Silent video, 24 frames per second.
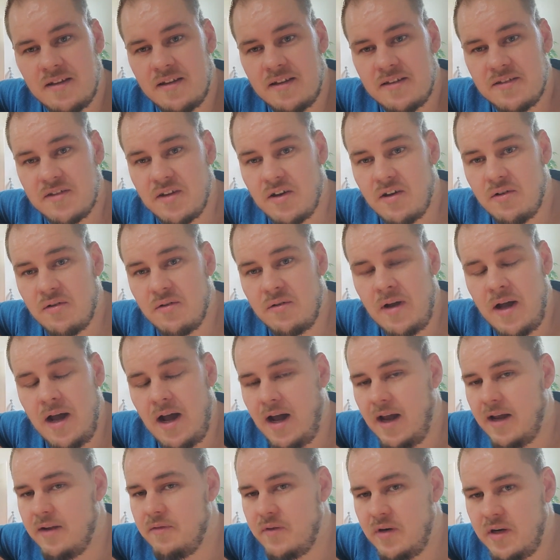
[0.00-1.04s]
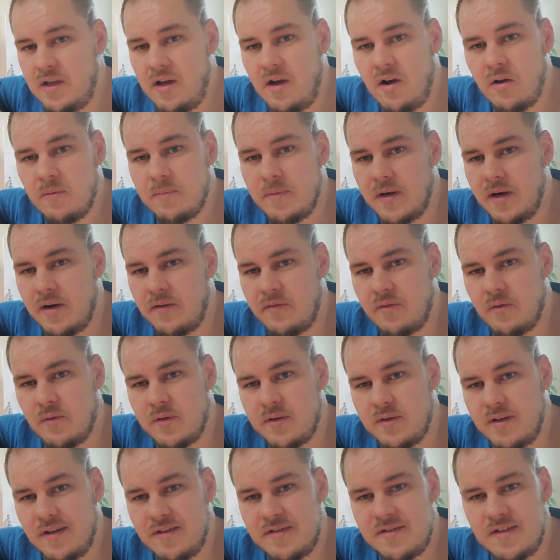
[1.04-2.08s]
So I really hope that
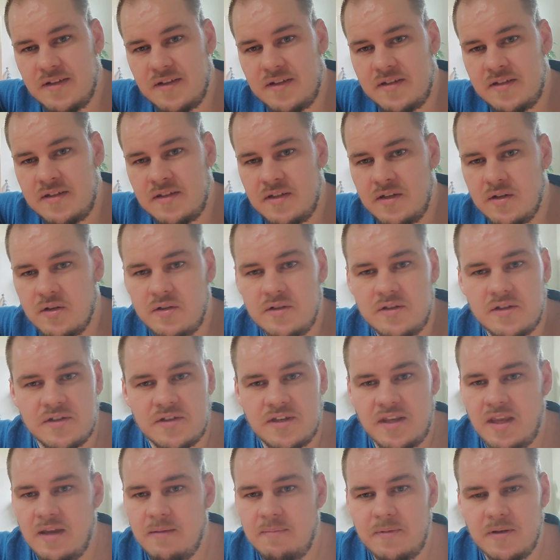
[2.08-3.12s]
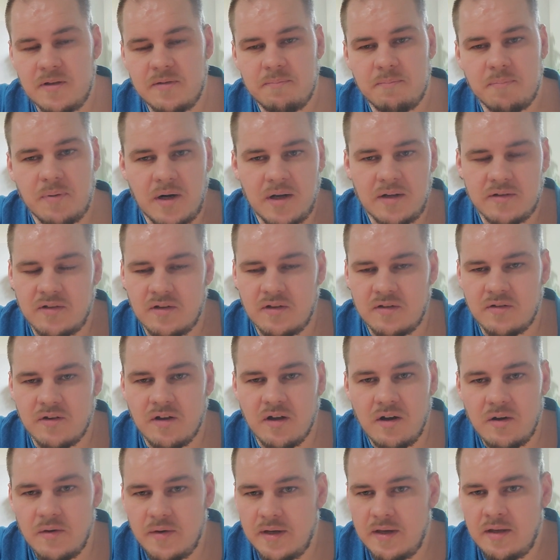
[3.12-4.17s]
everyone does this. You could just keep this process
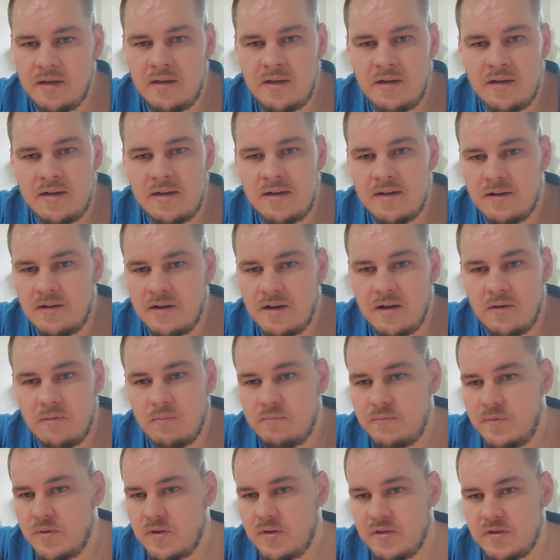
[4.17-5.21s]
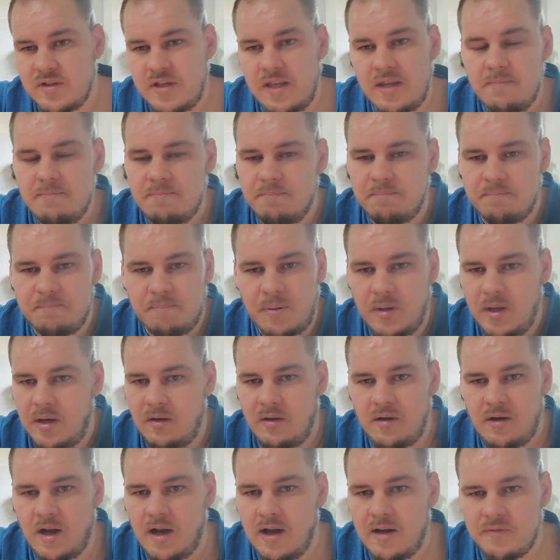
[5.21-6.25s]
going. You could just keep
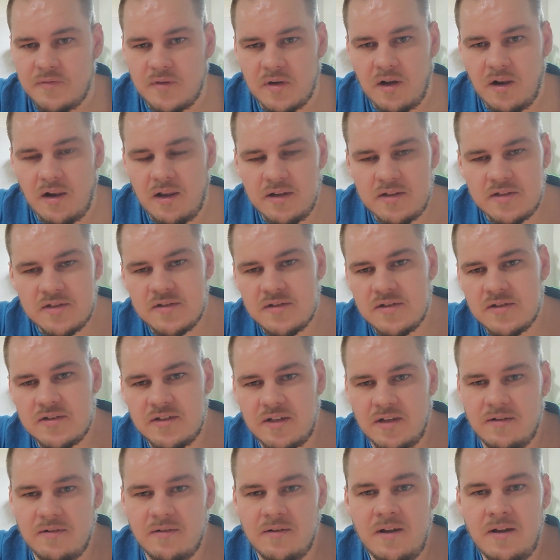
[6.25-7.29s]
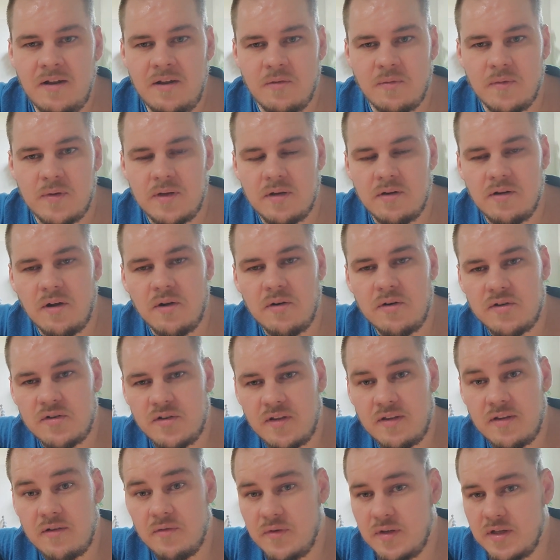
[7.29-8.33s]
pulling off the clusters, and when you notice
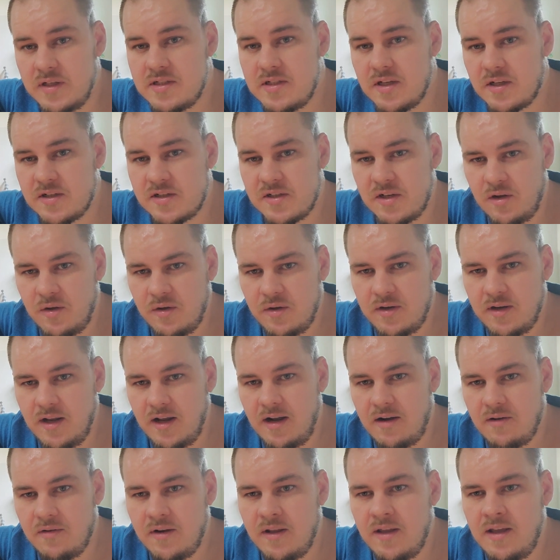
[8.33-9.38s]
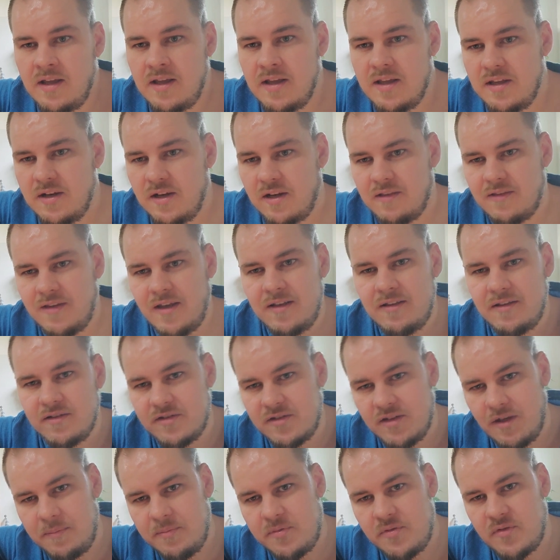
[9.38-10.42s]
that they really start slowing down, you can take the
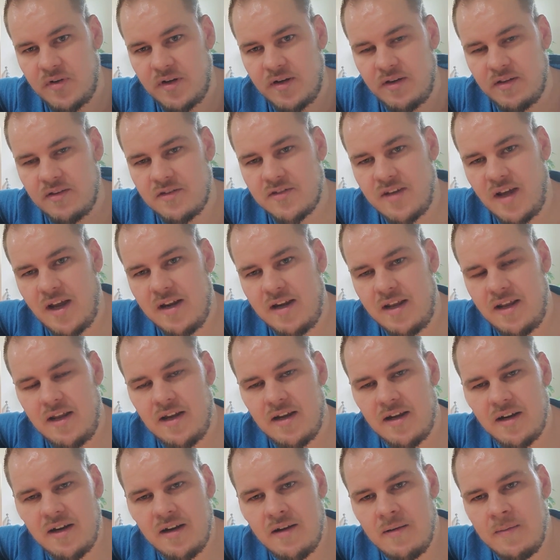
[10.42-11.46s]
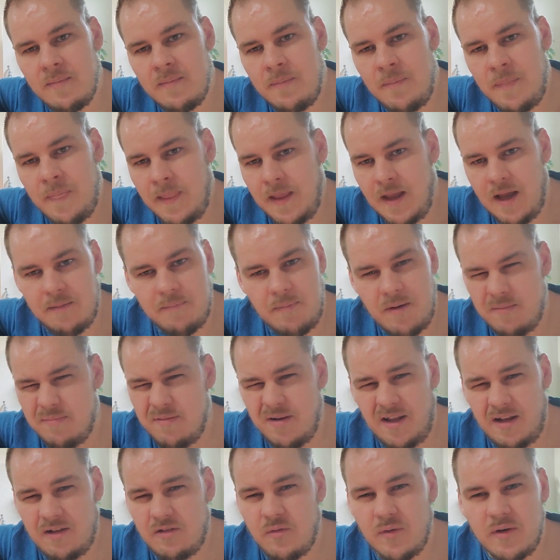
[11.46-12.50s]
substrate inside of here, add maybe
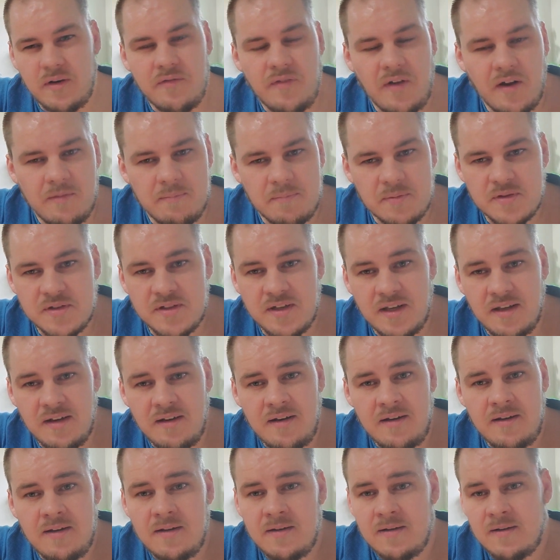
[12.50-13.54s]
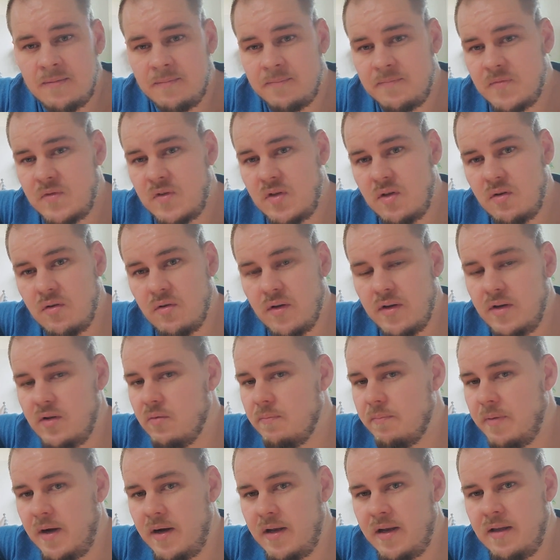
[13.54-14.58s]
like 25% to a new
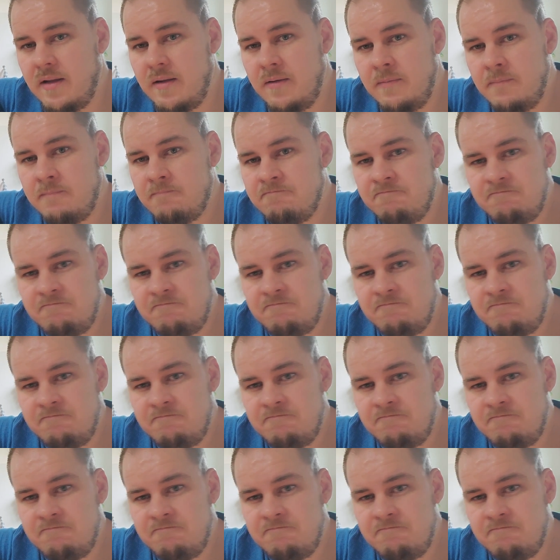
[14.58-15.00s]
bucket